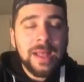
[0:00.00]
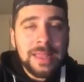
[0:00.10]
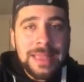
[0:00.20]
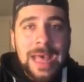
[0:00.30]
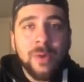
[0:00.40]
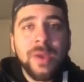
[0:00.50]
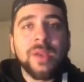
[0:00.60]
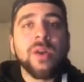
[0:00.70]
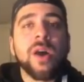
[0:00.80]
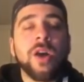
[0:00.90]

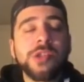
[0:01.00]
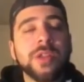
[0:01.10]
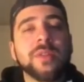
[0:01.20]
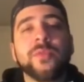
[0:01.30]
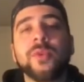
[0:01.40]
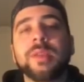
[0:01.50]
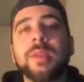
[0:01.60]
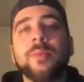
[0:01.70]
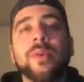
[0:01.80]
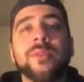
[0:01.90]
allowing
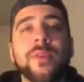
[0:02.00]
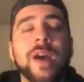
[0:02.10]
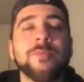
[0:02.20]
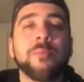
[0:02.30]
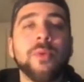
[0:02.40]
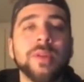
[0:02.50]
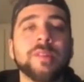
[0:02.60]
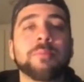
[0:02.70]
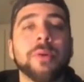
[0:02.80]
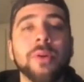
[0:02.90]
114.5
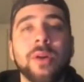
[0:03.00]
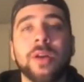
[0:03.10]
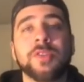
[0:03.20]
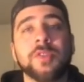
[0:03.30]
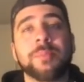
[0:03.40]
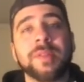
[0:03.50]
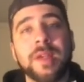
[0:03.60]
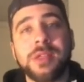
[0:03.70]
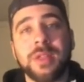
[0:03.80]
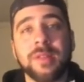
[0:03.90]
points per 100
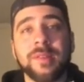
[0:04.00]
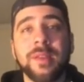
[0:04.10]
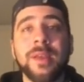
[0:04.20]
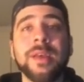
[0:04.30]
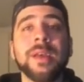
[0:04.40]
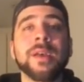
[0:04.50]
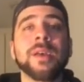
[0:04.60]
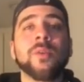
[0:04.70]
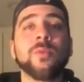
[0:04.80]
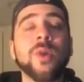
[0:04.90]
possessions.
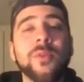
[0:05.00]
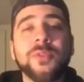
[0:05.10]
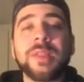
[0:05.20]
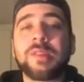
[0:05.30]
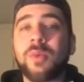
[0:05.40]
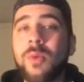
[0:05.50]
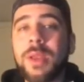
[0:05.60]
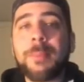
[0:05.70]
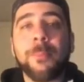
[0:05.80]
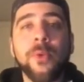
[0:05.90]
Roughly
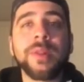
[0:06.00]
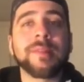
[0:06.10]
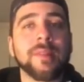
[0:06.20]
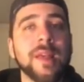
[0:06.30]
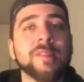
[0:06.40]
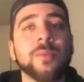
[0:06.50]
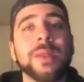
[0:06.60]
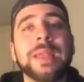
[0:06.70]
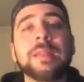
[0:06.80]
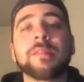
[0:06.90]
20 points less
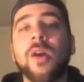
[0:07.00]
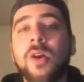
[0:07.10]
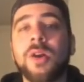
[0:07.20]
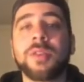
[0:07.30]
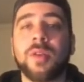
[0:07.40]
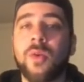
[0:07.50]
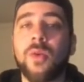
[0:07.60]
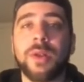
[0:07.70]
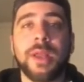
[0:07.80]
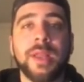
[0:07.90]
when he's on the
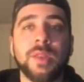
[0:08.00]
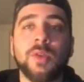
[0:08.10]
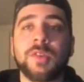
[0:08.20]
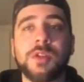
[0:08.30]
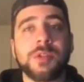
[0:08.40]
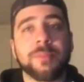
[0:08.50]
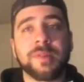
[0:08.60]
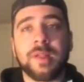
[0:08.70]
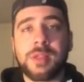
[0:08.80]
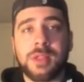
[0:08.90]
court in those 100
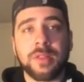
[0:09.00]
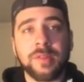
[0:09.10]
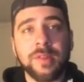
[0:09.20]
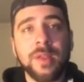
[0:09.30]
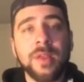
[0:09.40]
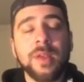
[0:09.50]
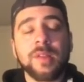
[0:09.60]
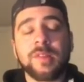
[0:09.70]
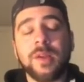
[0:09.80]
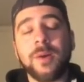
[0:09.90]
possessions.
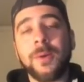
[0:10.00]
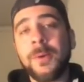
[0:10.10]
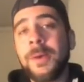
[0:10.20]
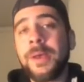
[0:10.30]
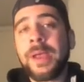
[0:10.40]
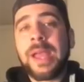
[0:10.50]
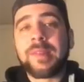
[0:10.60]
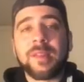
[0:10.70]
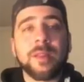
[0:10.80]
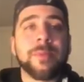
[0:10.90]
So
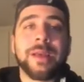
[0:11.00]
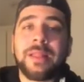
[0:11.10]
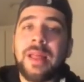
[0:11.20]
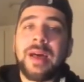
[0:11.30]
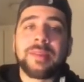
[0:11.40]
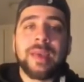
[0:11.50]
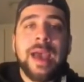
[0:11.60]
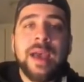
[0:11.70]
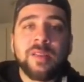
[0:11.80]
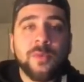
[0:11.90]
it's going to be a lot to
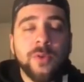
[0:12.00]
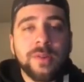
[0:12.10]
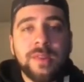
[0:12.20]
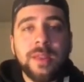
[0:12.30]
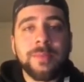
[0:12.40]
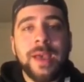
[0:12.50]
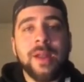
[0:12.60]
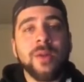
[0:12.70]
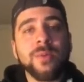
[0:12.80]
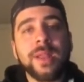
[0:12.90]
ask for a team
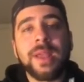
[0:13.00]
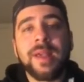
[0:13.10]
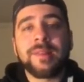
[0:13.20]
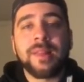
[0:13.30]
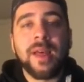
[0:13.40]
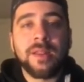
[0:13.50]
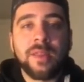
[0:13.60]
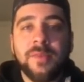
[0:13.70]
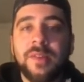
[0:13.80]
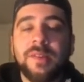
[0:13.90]
that already has a lot of
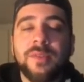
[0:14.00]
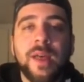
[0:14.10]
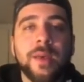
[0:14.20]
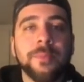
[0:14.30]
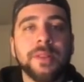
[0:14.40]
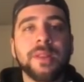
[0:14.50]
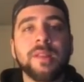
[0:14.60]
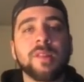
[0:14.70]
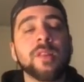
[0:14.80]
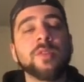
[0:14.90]
defensive
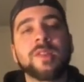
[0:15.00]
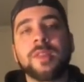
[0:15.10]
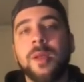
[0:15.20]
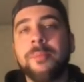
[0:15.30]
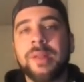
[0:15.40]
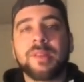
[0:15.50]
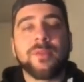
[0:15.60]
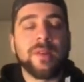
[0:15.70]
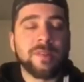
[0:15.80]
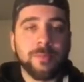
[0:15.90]
liabilities, losing their best
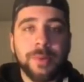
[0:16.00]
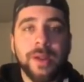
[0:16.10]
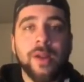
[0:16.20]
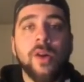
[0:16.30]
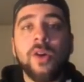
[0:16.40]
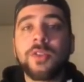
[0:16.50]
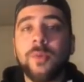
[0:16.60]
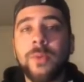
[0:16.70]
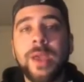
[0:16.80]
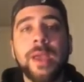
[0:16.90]
defensive player on the
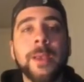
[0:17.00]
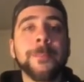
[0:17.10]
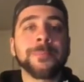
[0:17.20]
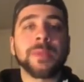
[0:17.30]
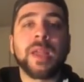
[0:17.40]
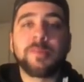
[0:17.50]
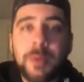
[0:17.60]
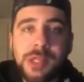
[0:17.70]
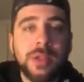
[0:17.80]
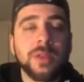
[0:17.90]
wing,
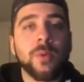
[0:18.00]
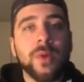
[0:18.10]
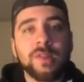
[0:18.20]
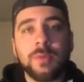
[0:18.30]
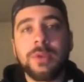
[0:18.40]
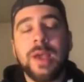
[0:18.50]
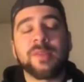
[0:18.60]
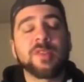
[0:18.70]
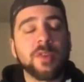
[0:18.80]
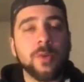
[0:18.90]
especially in the West where you have
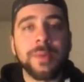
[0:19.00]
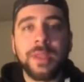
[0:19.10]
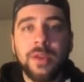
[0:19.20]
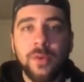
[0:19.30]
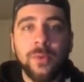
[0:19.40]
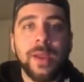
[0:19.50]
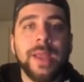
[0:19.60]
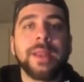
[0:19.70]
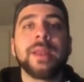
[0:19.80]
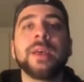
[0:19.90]
so many
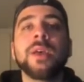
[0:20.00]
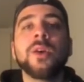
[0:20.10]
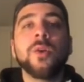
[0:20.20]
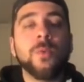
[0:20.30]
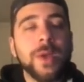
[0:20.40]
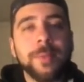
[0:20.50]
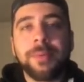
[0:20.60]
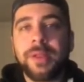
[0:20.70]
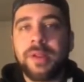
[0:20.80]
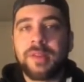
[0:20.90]
great wing
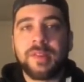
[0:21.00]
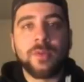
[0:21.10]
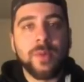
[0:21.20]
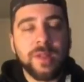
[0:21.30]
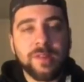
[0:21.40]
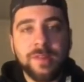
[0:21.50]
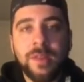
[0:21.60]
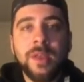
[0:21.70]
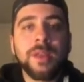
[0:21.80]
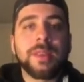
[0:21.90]
players on the West
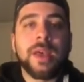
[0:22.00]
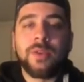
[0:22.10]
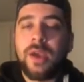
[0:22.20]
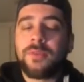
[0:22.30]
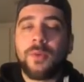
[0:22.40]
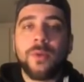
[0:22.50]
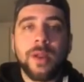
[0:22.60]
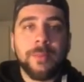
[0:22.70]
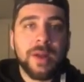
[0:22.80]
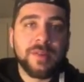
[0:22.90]
that you have to
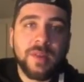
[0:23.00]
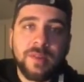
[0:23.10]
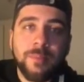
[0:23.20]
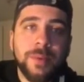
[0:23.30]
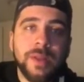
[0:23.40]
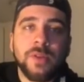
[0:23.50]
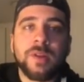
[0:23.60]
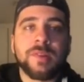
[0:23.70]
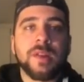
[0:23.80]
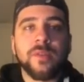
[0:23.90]
worry about. So that's a big
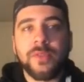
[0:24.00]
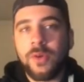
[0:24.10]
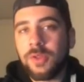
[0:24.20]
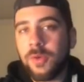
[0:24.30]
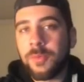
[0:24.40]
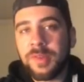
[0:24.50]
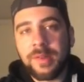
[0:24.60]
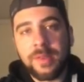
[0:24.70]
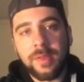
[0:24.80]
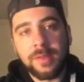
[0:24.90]
loss there for the Oklahoma
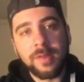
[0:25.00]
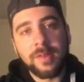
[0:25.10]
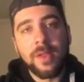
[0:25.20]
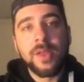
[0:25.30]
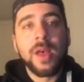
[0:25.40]
City Thunders.